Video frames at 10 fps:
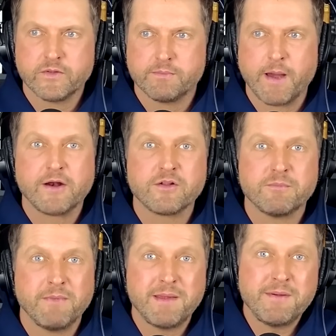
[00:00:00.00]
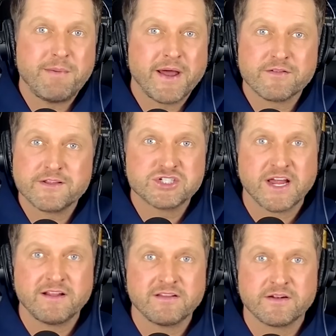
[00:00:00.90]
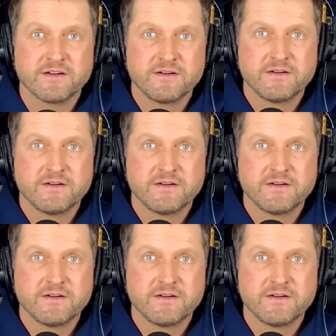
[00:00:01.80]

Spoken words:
maybe better than Jalen.